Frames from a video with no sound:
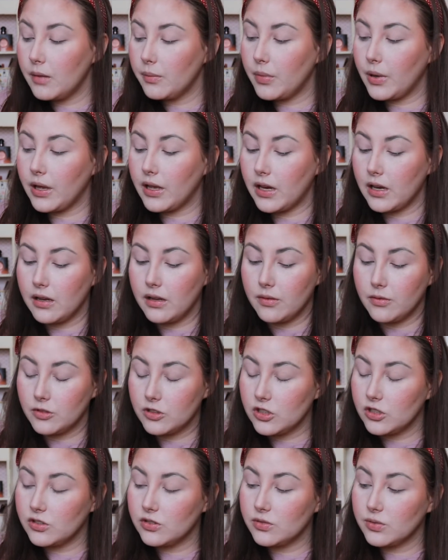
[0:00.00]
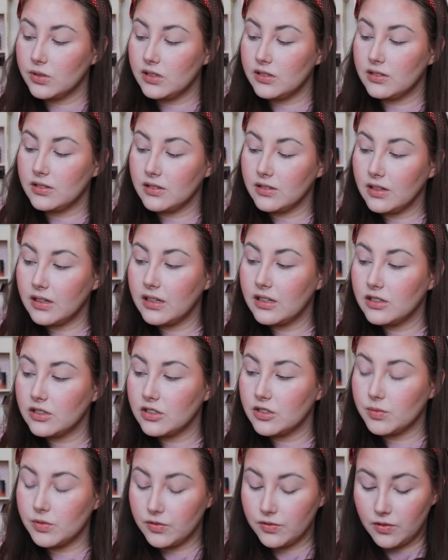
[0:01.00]
But just recently,
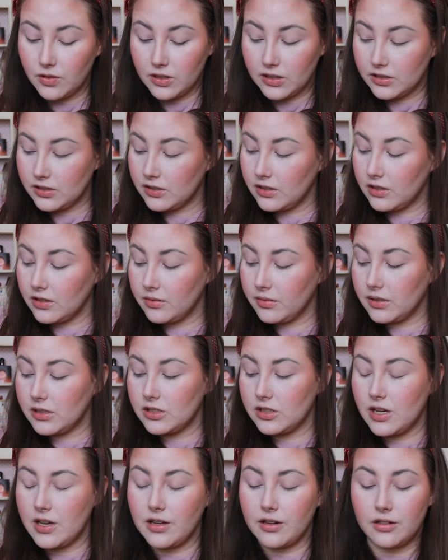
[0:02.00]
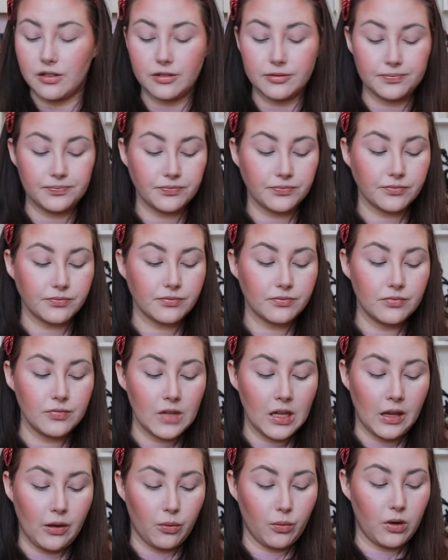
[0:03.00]
just before I started my channel,
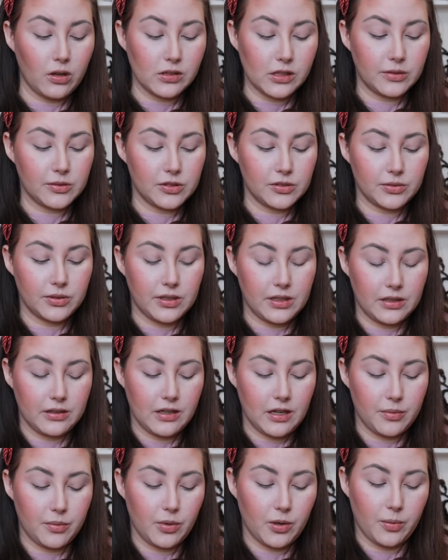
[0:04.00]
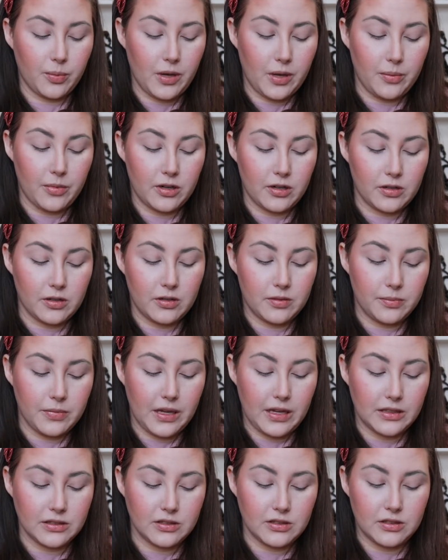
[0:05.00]
and while I was reading that book by Mark
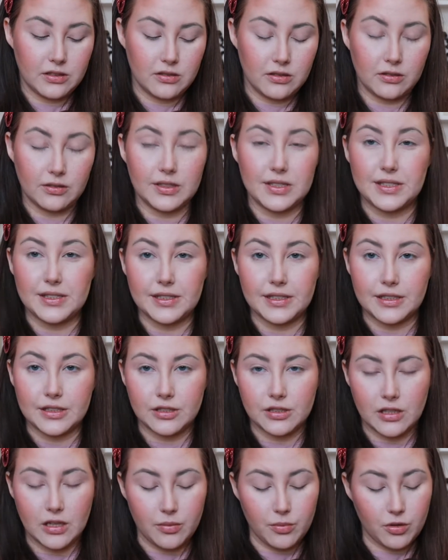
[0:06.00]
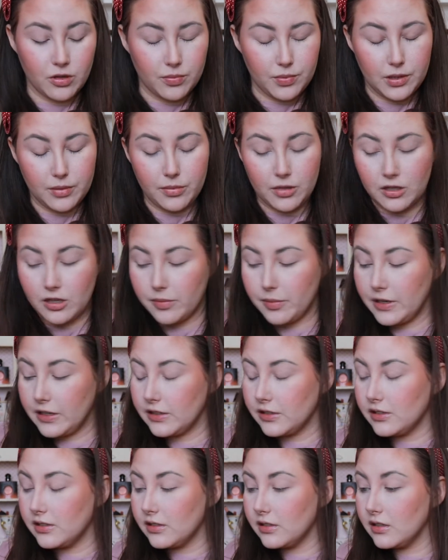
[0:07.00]
Manson, or listening to that book by Mark
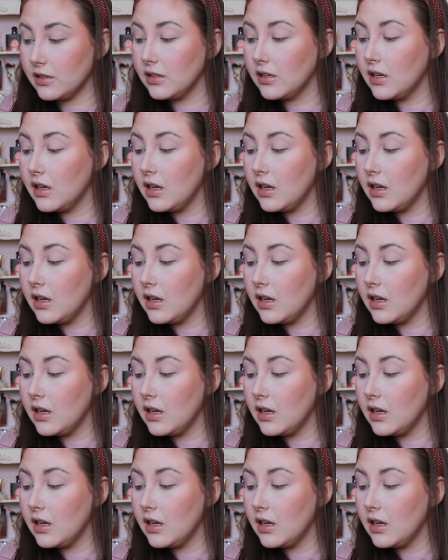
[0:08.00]
Manson,